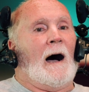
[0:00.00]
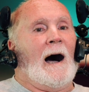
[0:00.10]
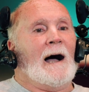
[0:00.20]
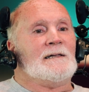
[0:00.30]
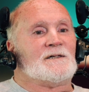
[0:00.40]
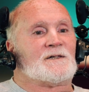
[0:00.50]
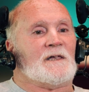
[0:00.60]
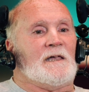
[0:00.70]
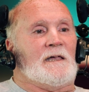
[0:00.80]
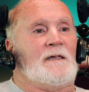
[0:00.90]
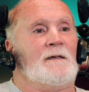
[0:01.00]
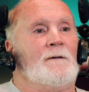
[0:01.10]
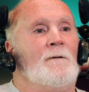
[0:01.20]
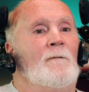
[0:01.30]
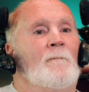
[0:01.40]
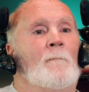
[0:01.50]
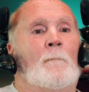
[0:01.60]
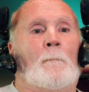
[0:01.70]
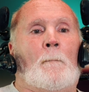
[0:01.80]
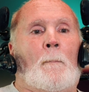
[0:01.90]
I see,
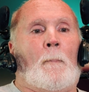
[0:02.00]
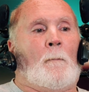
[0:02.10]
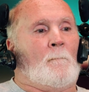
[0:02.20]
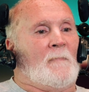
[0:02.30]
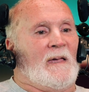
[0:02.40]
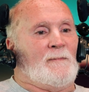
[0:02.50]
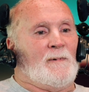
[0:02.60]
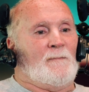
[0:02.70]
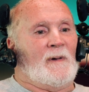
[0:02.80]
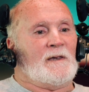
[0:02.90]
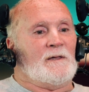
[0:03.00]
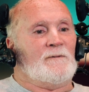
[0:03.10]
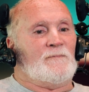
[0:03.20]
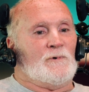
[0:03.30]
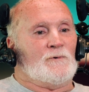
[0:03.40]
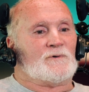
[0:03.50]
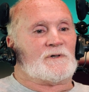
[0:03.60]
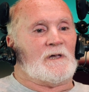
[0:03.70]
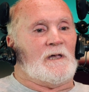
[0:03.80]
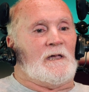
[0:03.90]
maybe many of you
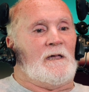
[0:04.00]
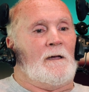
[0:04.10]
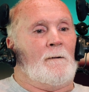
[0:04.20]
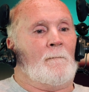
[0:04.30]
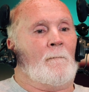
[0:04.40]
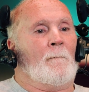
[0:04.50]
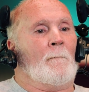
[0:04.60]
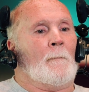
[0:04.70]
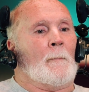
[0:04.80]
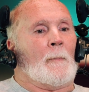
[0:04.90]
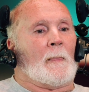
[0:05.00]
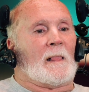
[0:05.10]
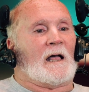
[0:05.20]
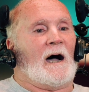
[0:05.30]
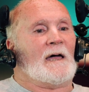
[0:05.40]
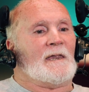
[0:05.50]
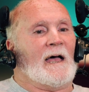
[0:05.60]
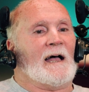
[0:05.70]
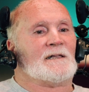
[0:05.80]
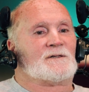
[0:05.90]
see, God
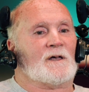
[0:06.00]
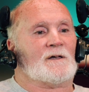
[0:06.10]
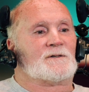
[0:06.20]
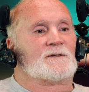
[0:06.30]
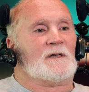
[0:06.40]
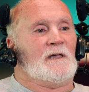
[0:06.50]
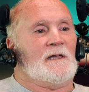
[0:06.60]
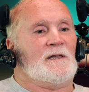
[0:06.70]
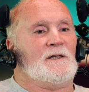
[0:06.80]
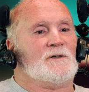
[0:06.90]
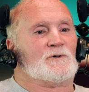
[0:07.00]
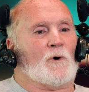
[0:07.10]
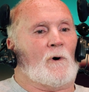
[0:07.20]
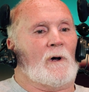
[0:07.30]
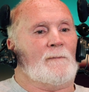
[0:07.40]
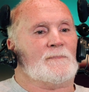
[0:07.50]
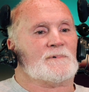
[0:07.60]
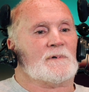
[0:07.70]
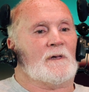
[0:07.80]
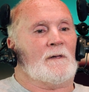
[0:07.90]
has us in His arms.
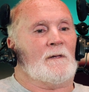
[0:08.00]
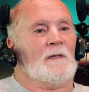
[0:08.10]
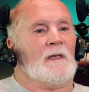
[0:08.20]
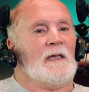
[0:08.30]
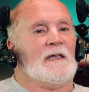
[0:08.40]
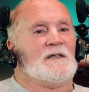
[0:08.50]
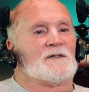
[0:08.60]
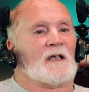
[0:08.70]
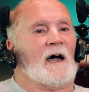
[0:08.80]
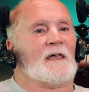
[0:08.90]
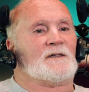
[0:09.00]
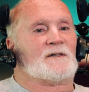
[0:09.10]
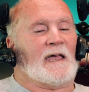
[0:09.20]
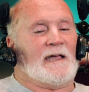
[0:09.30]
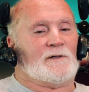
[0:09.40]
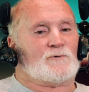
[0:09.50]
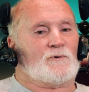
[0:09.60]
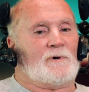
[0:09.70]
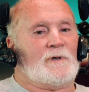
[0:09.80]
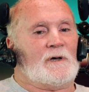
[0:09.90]
He's got His hands
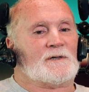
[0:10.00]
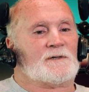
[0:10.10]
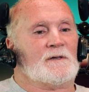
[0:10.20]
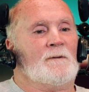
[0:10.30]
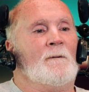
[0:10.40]
on us.